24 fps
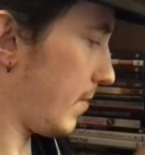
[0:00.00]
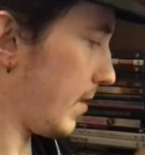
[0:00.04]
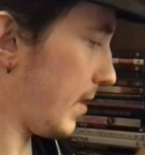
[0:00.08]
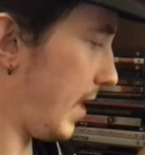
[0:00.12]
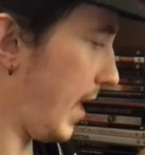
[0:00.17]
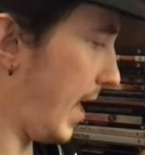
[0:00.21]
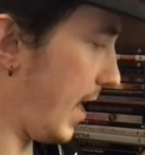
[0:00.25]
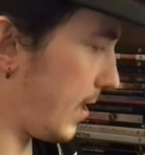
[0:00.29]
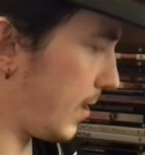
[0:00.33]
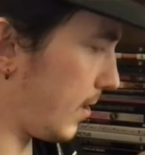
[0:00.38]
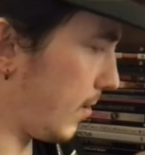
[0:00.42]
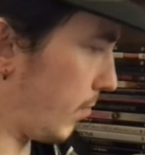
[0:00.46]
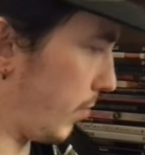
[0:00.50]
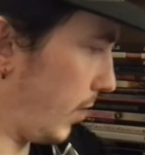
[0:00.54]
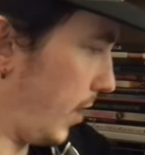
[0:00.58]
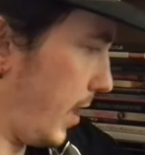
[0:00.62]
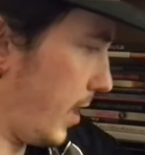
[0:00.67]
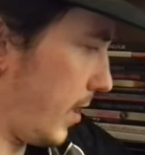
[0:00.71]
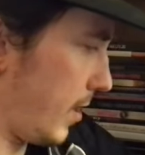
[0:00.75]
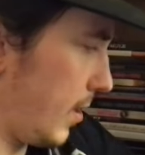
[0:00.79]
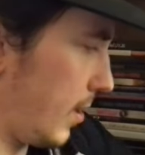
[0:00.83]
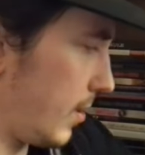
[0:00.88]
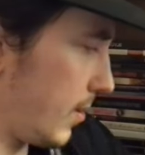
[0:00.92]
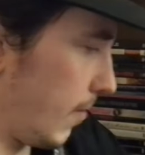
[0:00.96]

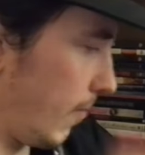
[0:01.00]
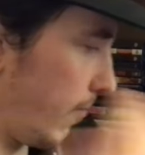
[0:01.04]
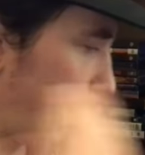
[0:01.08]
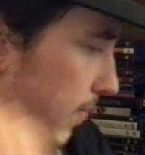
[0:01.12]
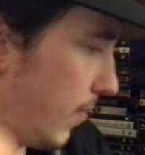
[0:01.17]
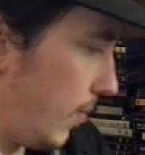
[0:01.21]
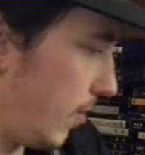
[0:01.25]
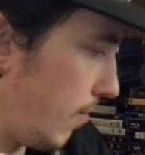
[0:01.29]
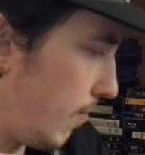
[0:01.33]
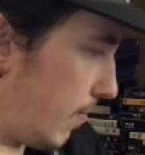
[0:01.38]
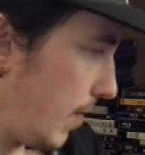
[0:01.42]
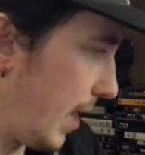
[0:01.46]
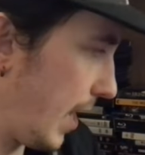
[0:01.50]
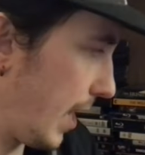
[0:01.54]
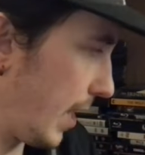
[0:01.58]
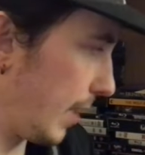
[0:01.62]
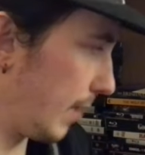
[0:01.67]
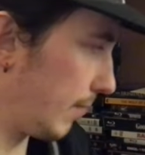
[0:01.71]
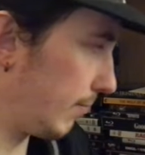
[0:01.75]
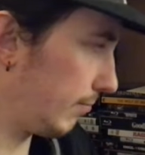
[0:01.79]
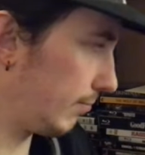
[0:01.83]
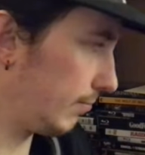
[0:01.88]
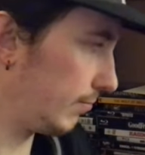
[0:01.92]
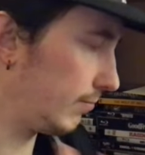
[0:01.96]
Casablanca is a film I
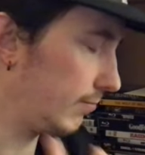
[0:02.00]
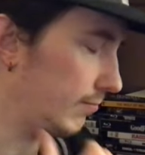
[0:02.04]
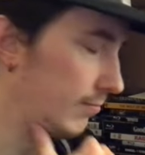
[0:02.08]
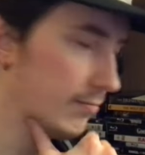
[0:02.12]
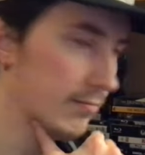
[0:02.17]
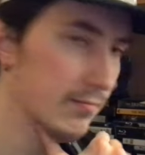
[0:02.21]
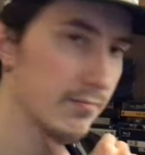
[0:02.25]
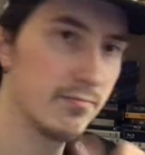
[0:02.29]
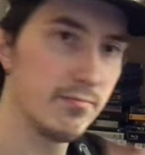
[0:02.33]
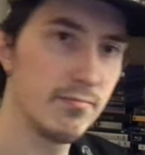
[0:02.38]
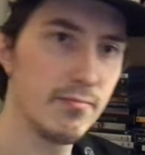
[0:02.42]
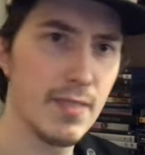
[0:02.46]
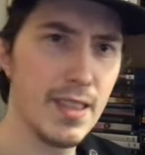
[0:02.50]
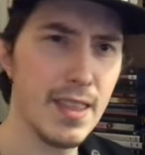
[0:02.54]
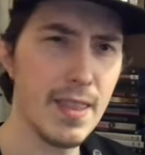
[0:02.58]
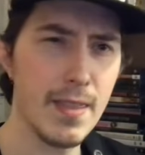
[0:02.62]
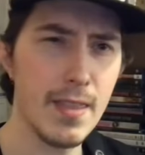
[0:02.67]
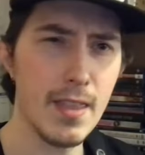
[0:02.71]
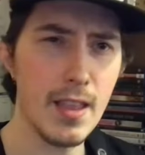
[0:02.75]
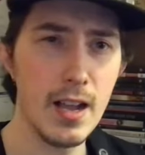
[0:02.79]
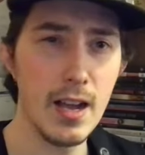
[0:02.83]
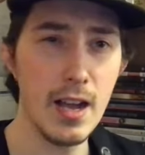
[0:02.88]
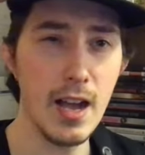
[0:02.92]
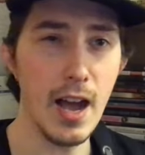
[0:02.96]

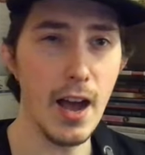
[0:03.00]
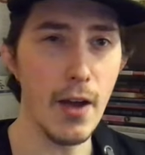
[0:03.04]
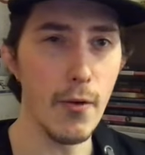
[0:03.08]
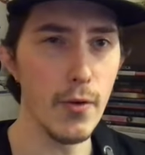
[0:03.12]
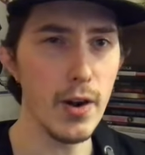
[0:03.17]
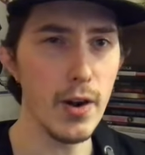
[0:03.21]
I